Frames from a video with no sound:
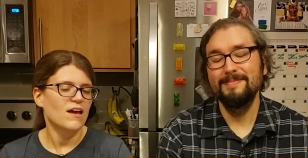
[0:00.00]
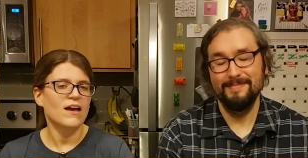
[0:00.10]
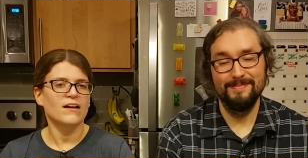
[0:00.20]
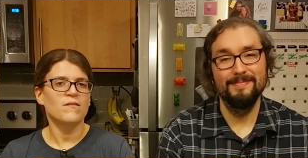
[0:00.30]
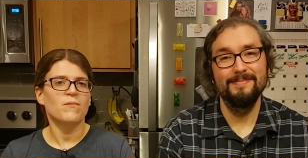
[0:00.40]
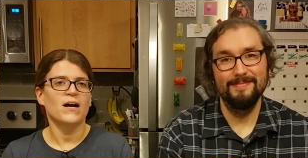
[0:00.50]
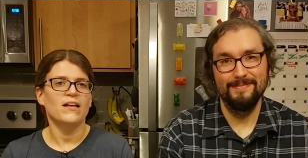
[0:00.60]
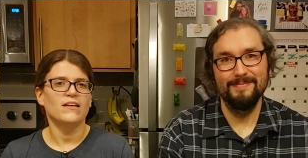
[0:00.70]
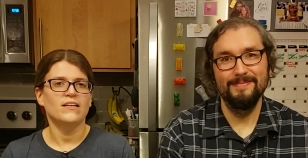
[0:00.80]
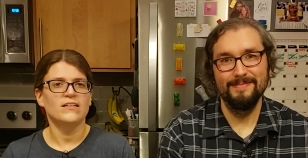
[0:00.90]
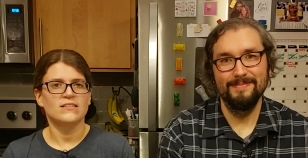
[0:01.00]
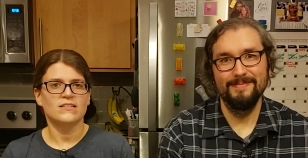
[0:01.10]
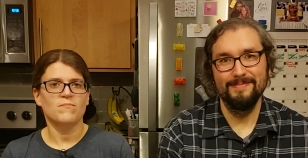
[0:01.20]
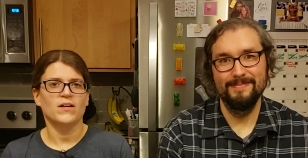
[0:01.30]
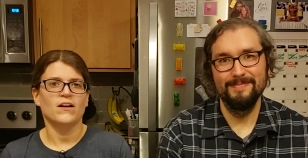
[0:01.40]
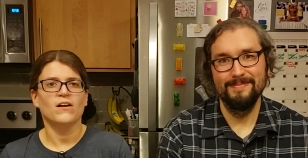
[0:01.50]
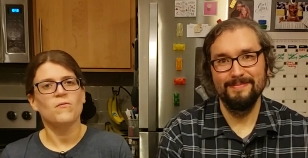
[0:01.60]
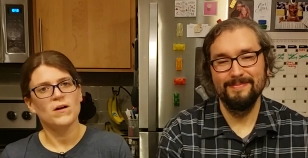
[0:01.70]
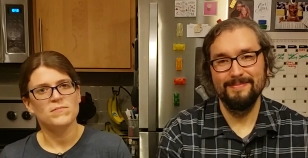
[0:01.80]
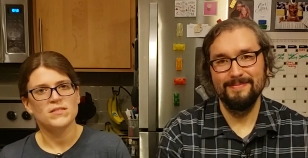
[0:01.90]
Speaker 1: and compile it into something on our
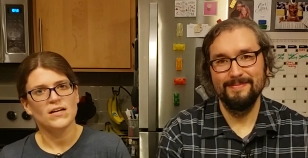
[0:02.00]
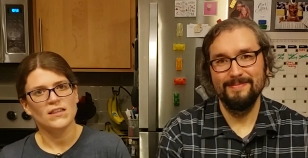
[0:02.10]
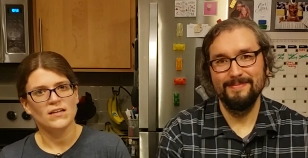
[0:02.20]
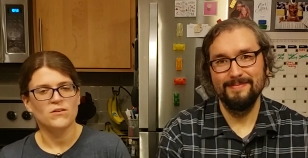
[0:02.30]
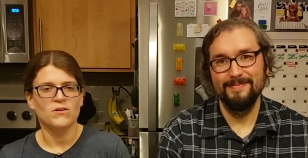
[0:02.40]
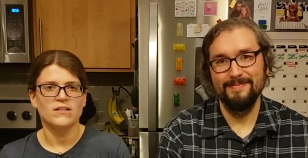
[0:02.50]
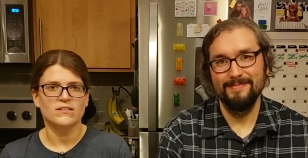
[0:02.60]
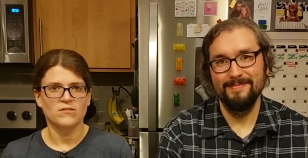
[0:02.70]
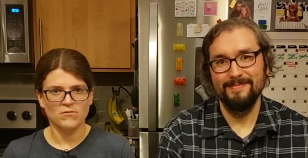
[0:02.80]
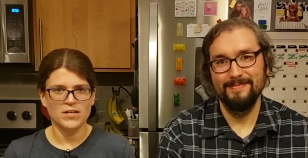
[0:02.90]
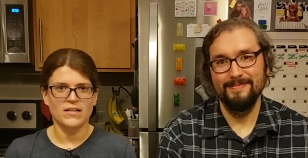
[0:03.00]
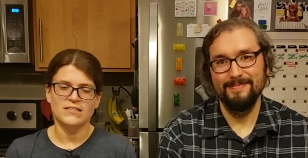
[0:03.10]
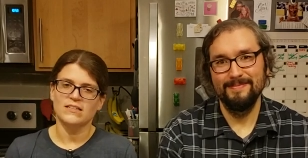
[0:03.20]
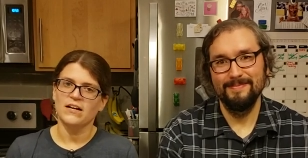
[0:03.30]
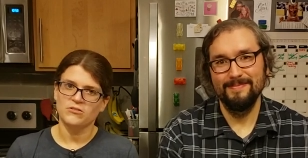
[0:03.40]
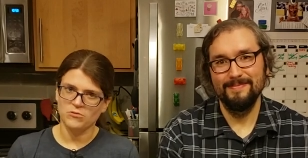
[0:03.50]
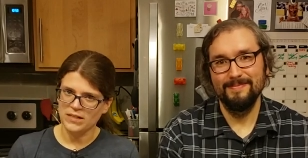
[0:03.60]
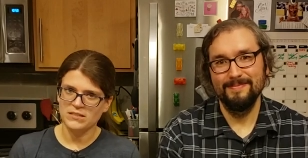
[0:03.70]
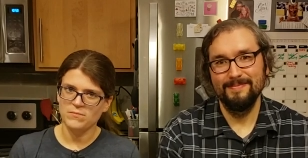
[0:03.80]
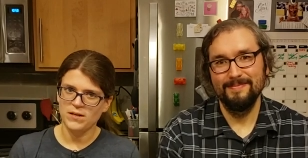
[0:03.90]
website that you guys can read as an actual
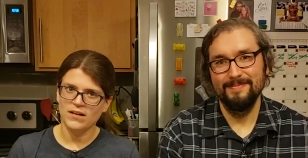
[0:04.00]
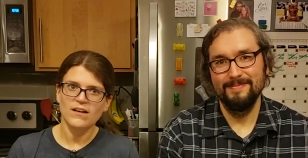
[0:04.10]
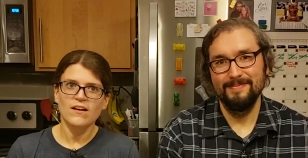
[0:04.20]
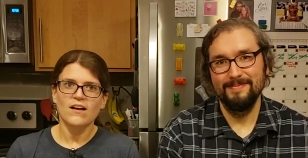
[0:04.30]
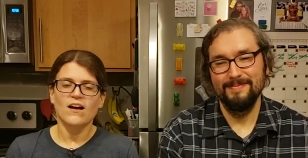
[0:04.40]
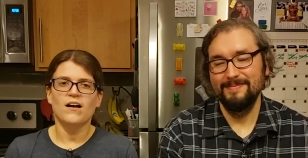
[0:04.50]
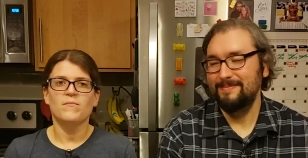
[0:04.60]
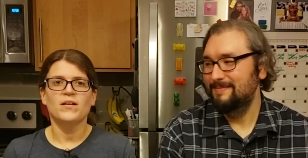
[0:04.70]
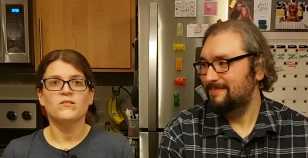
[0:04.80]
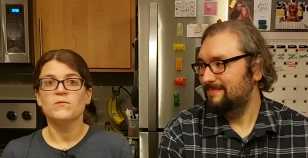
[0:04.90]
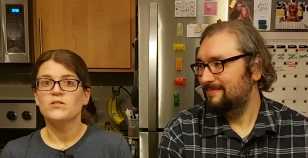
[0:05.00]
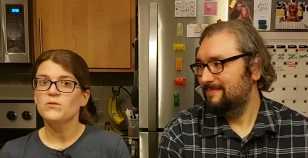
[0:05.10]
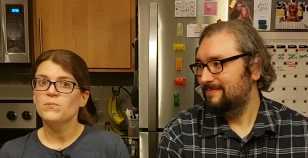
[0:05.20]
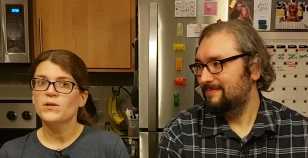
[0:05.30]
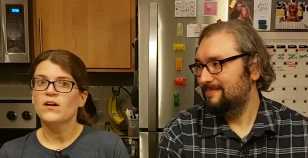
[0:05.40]
recipe. Uh, because we do put